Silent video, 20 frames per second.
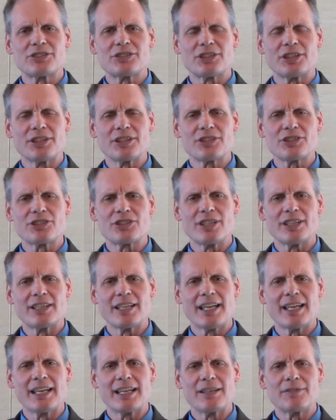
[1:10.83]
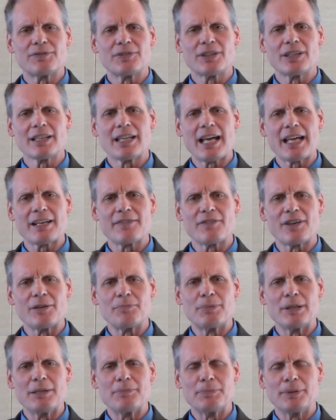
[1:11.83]
church today. And for a lot of
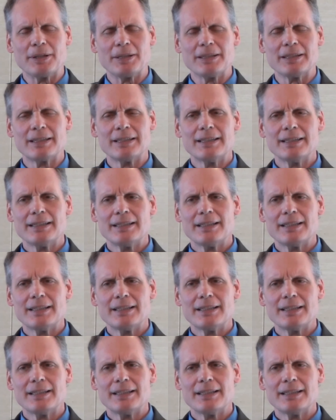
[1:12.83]
our people,